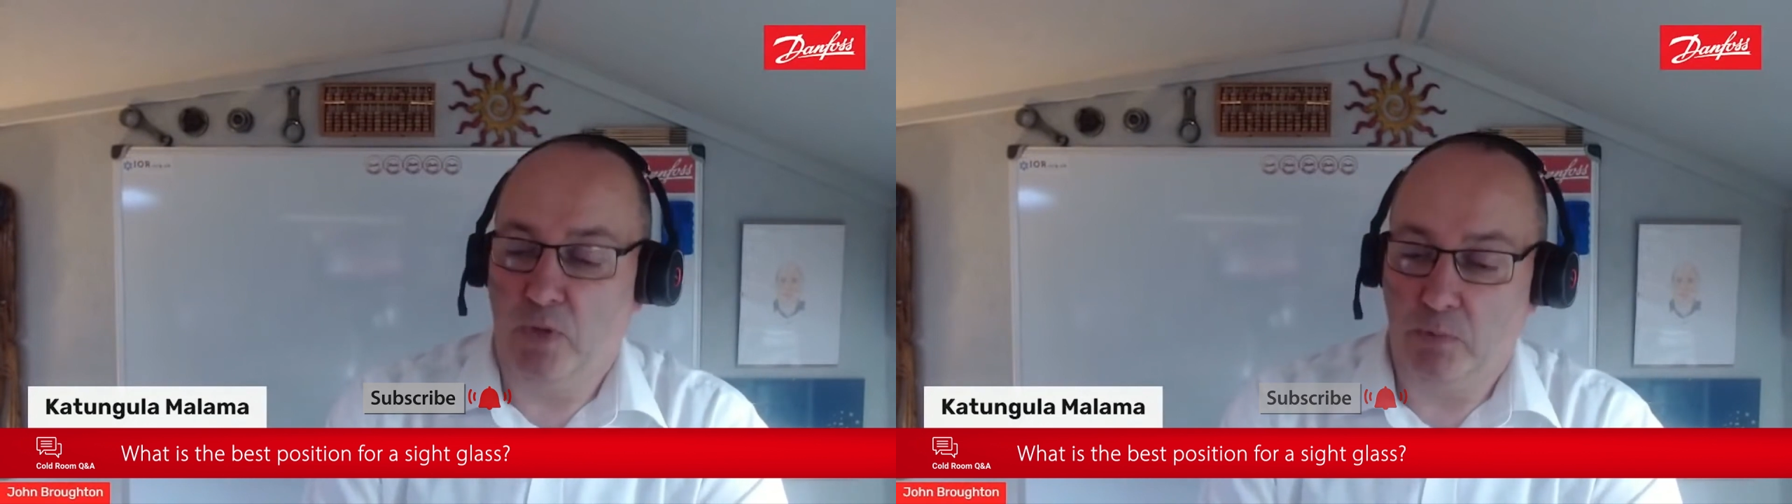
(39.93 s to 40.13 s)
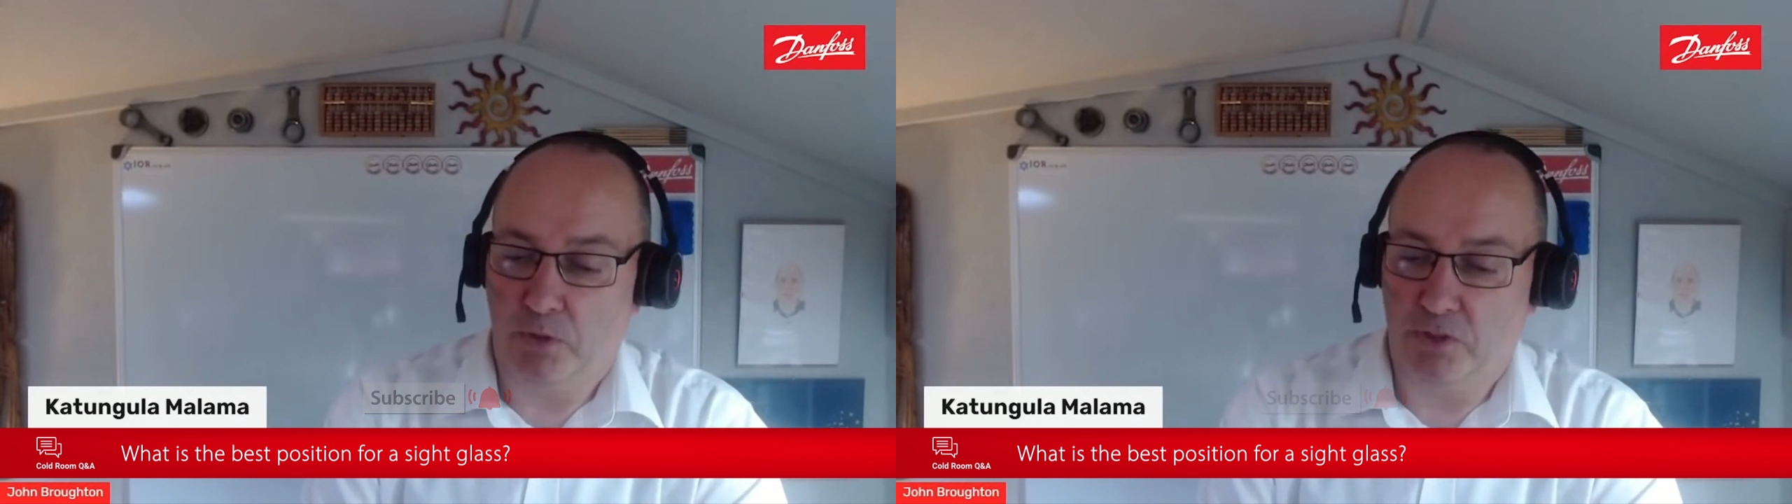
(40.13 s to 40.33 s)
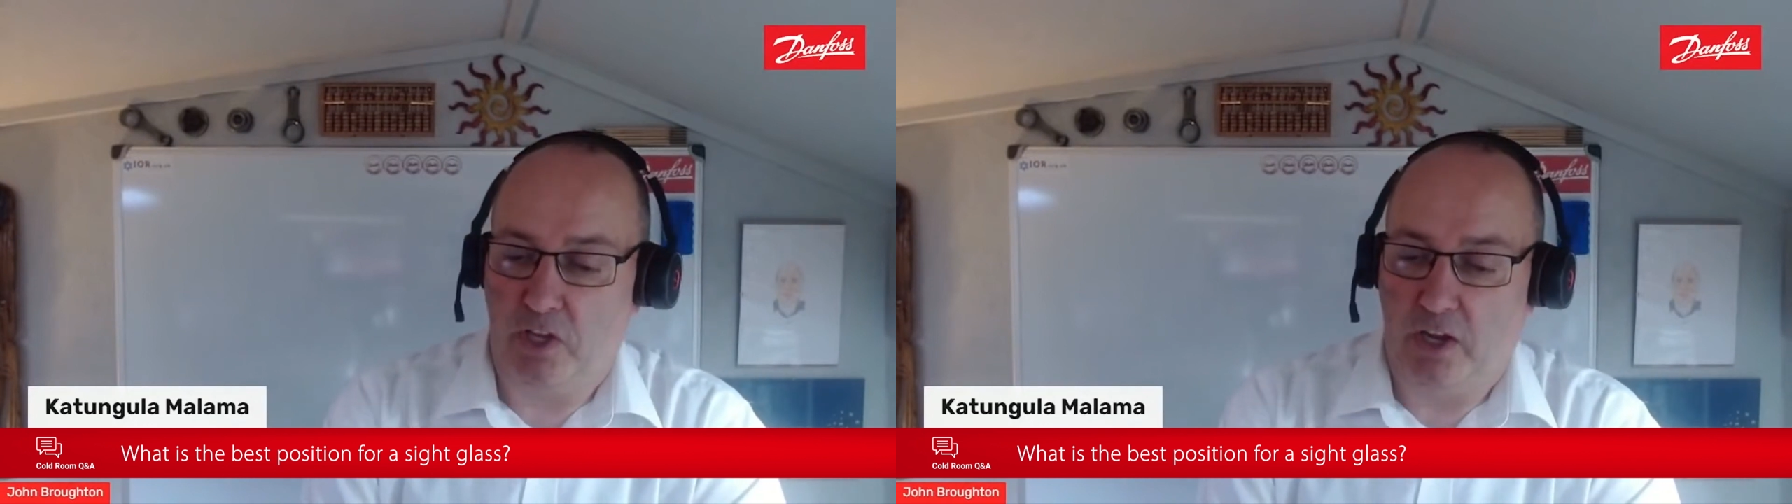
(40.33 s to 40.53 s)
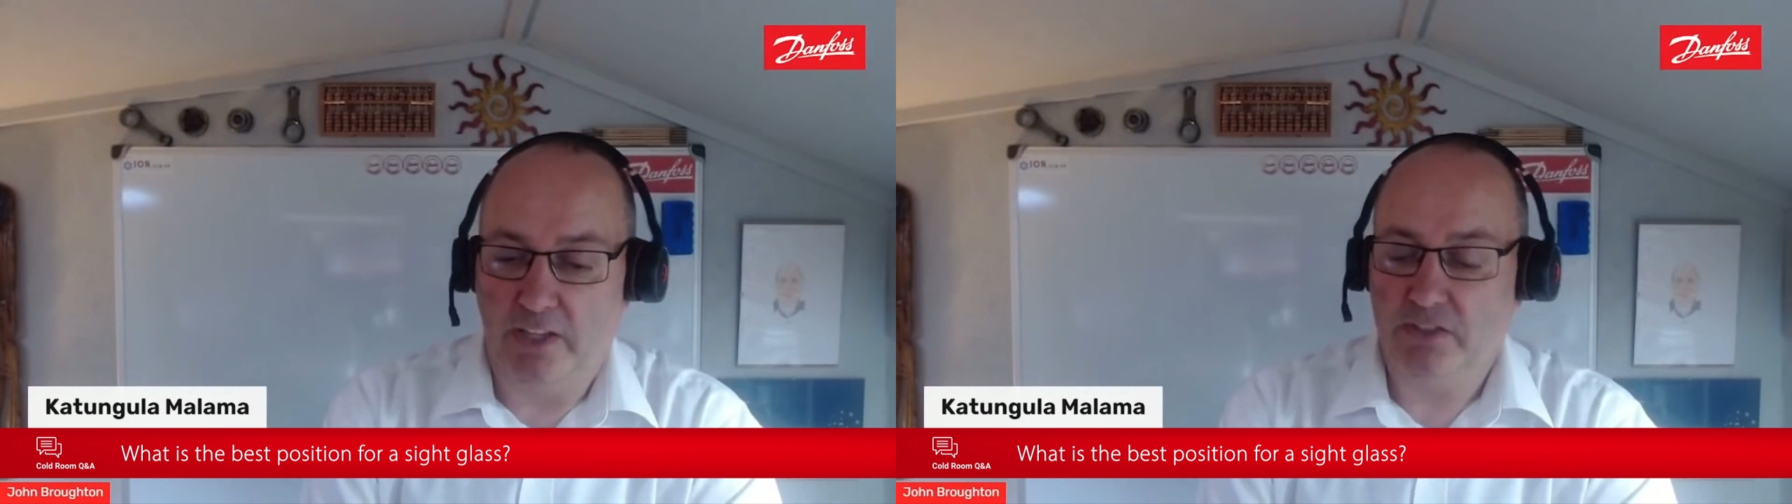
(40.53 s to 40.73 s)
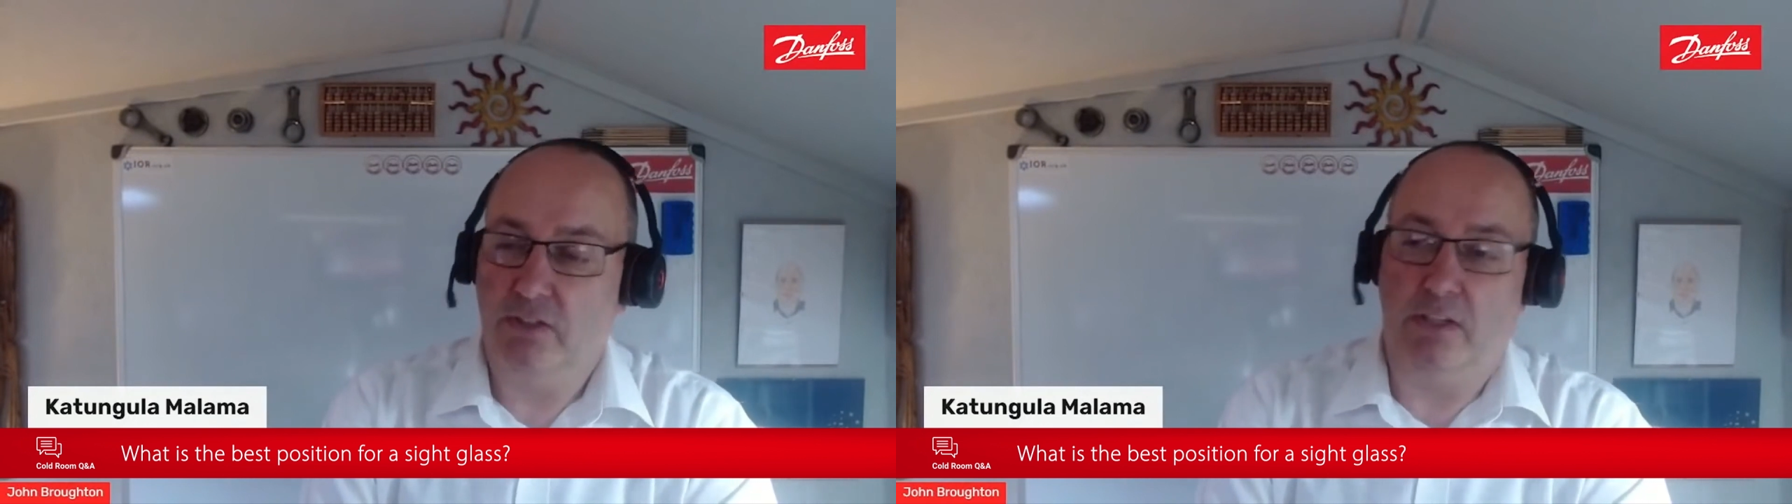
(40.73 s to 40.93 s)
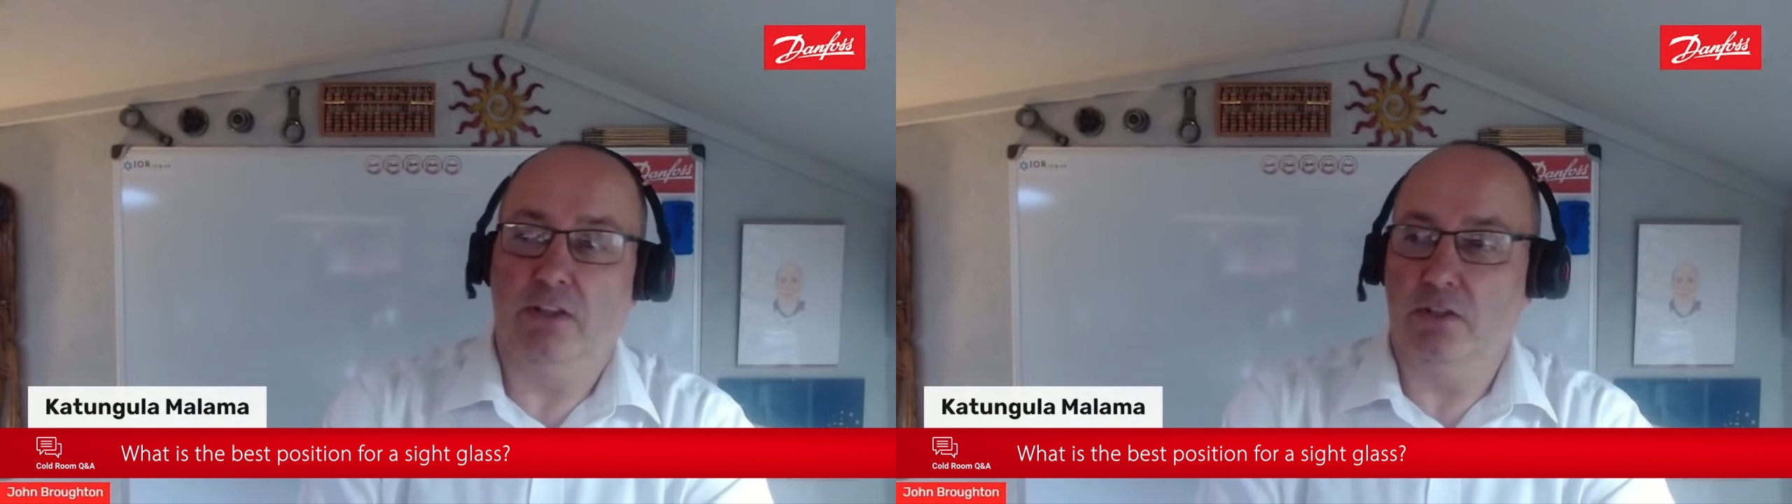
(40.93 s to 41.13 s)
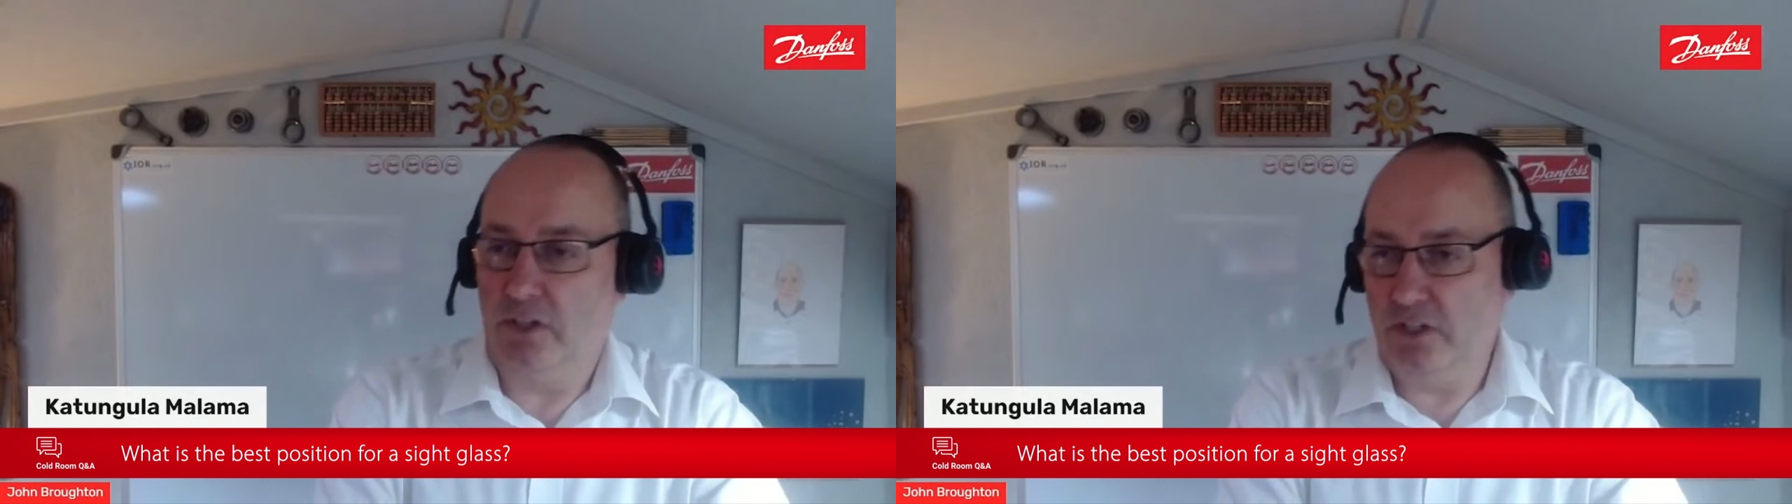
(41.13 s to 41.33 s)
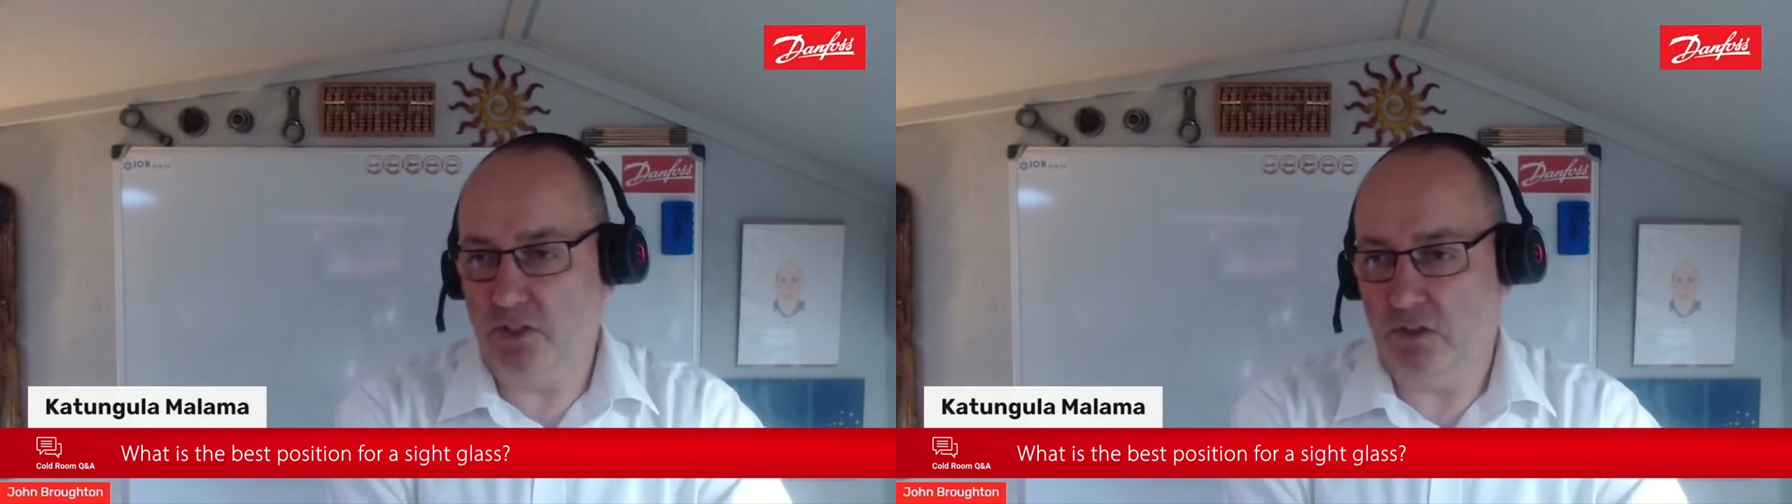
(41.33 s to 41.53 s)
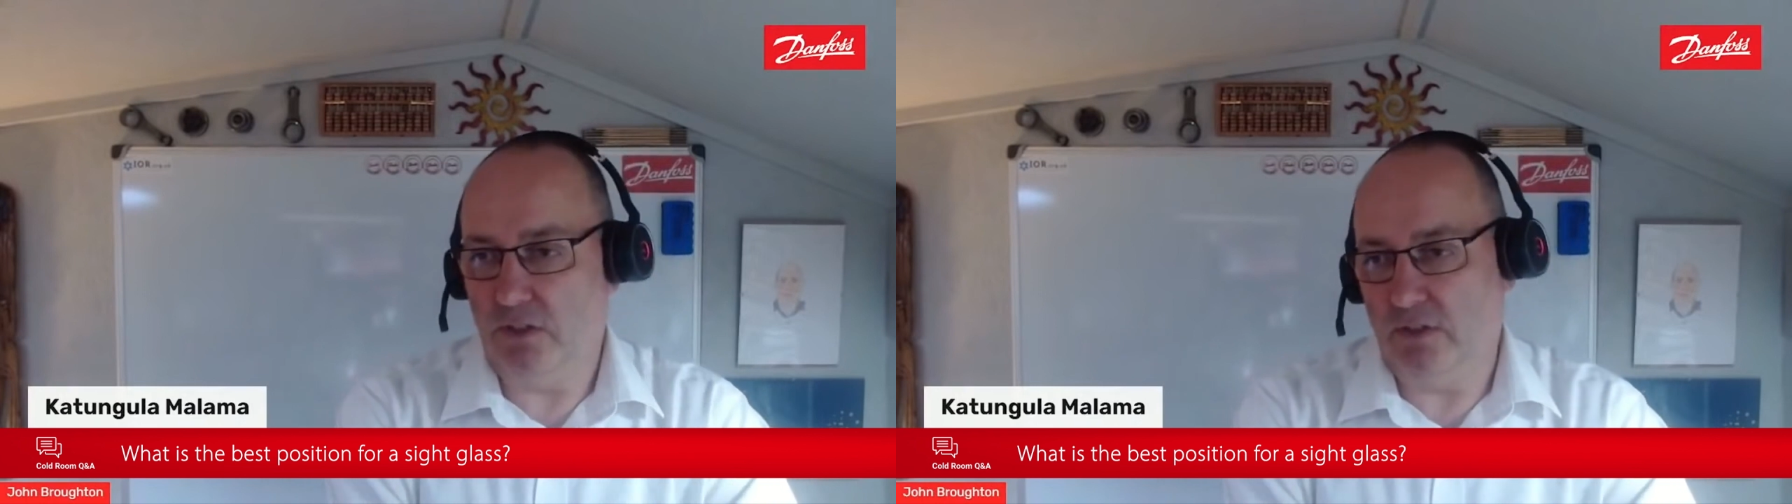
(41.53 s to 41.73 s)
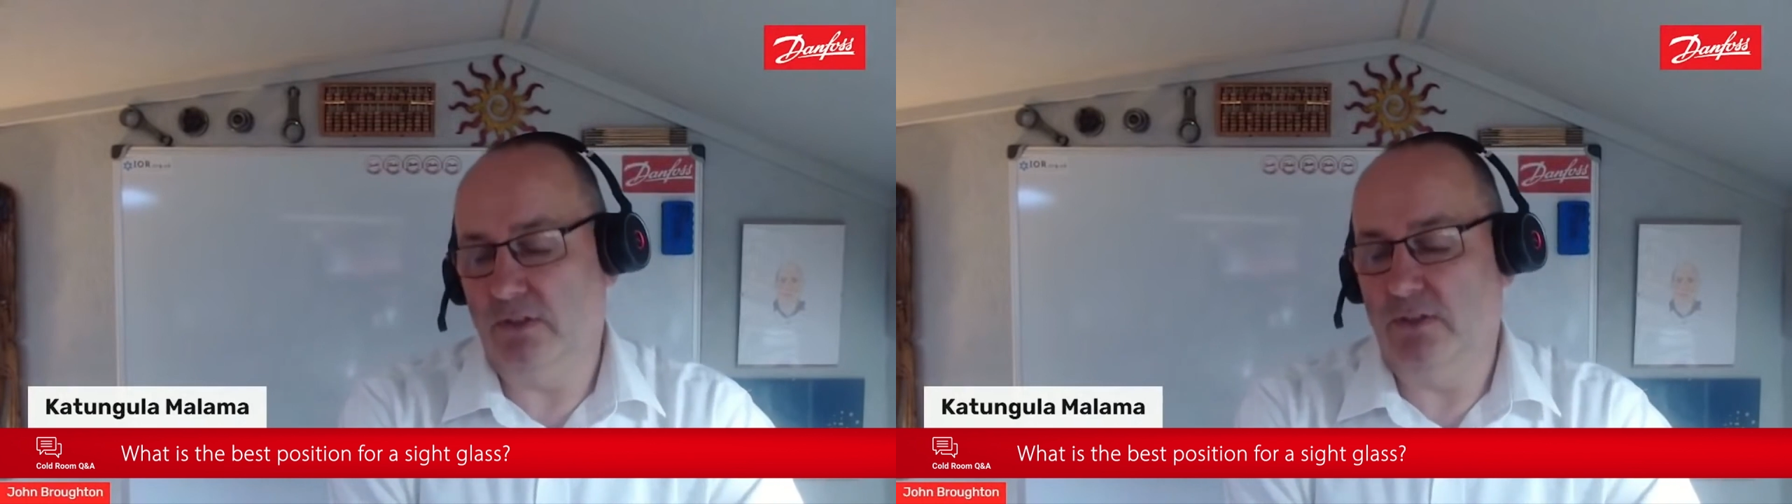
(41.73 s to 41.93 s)
we put the sight glass in the
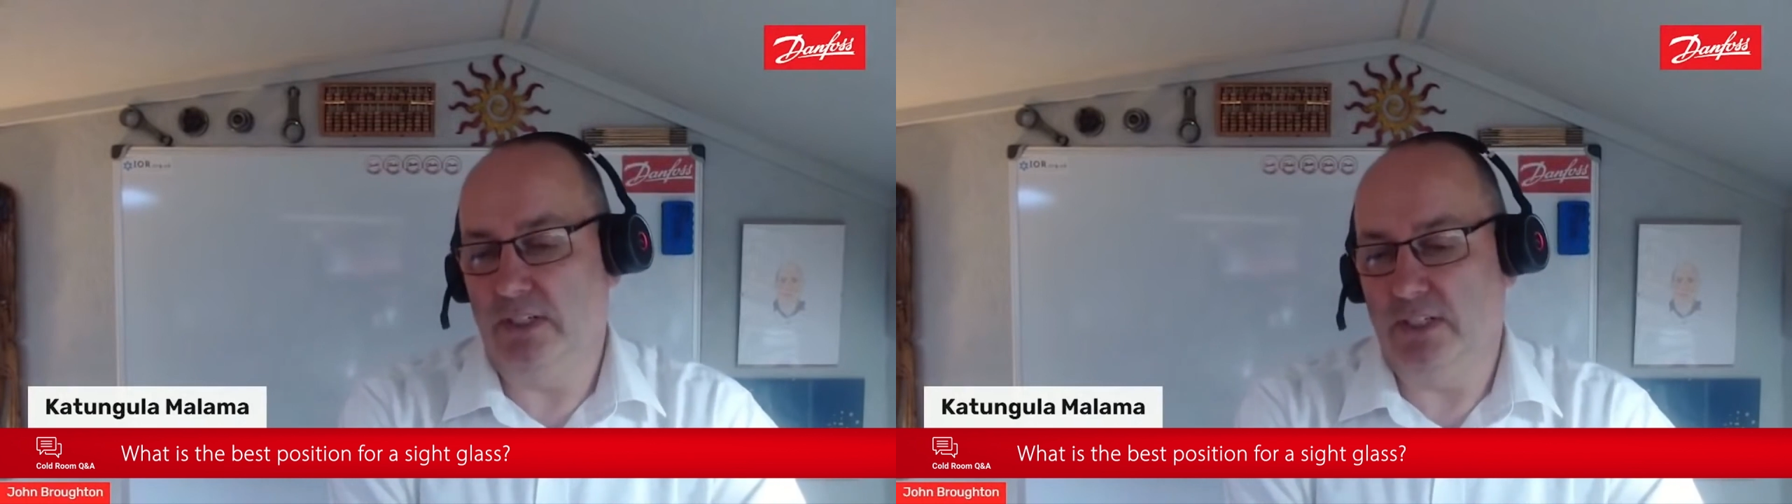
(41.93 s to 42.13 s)
condensing unit.